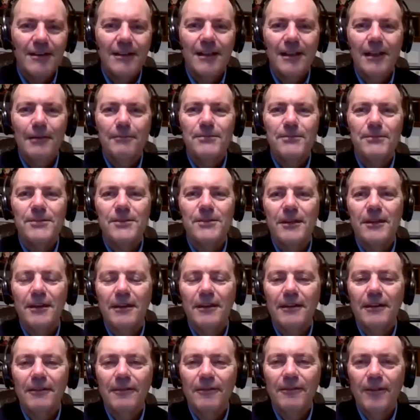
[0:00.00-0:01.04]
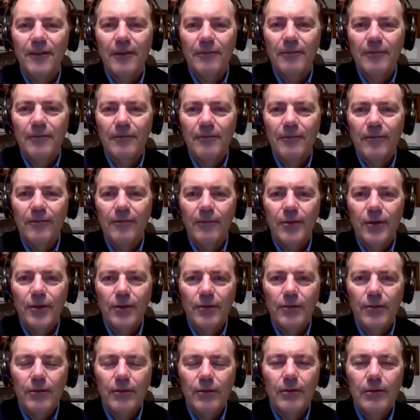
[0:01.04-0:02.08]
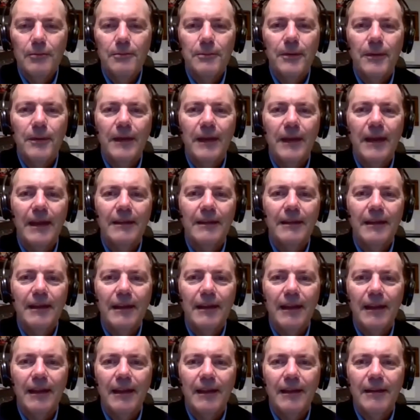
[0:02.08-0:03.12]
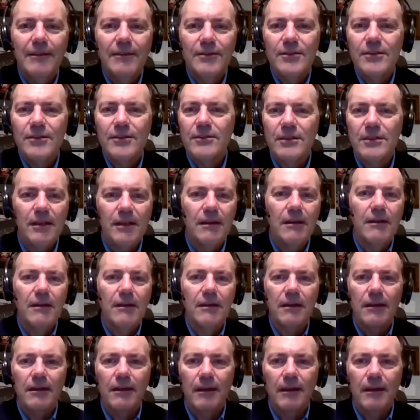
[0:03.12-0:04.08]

clips uh, from from your group and and just uh,